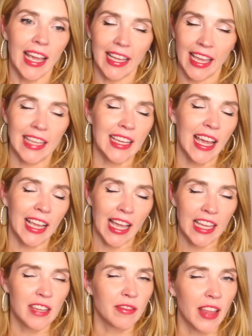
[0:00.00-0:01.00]
again, I
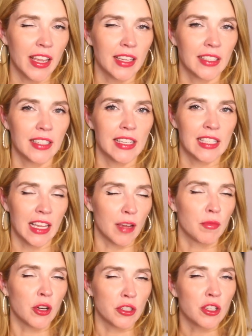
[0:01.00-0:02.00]
kind of like it's like
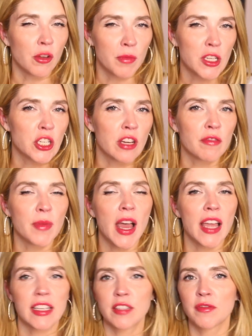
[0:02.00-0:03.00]
a personal mission of
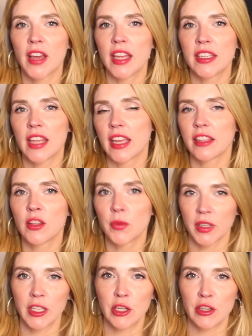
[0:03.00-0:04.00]
mine to find like the
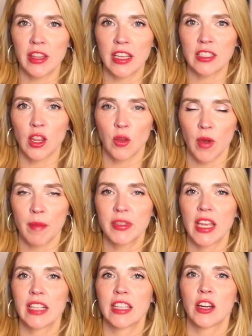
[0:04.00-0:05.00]
really good things on the
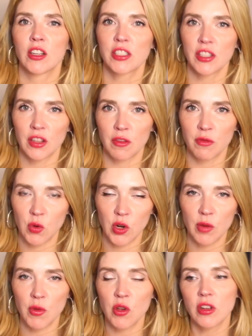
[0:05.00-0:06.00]
website that are still
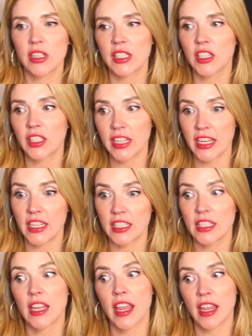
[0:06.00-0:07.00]
affordable because there
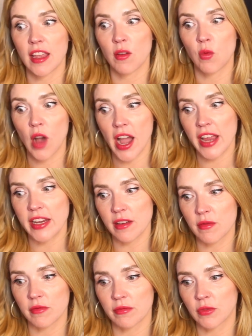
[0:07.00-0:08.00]
is a
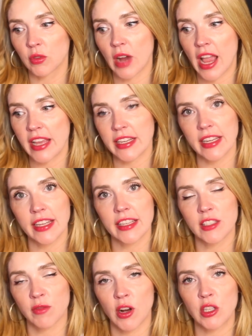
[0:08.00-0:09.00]
wide variety
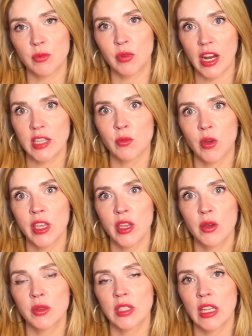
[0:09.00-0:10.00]
as far as price point
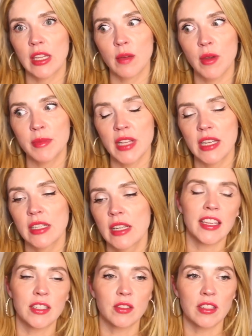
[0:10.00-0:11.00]
goes on that website.
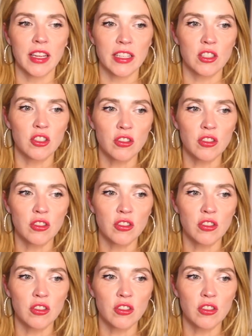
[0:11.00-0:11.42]
It's it's